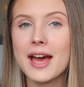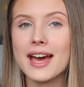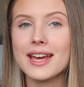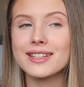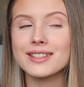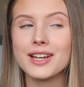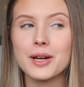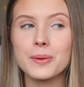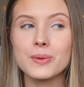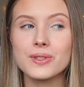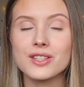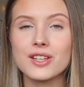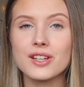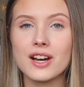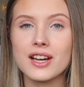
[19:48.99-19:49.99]
And I will
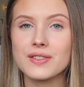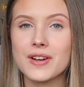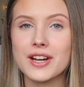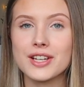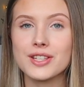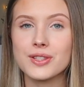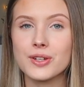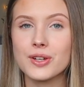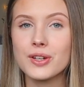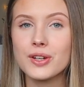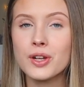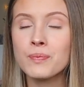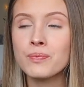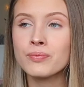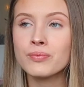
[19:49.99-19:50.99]
see you guys very soon,
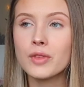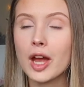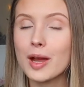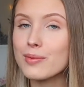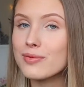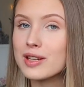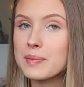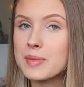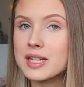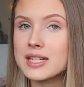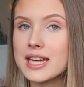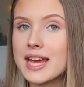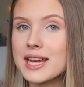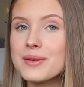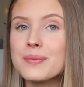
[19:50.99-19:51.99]
hopefully
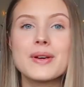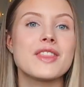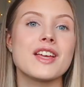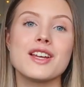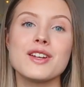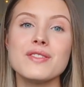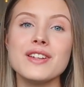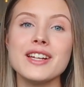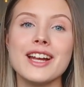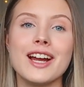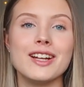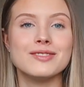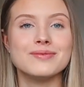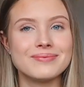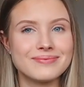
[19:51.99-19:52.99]
Monday, with a new
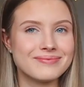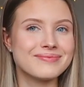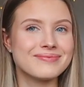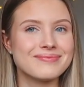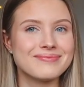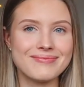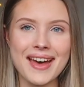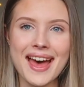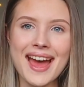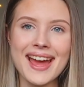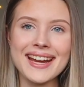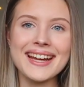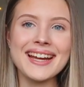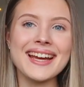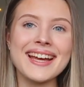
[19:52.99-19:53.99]
video. Bye!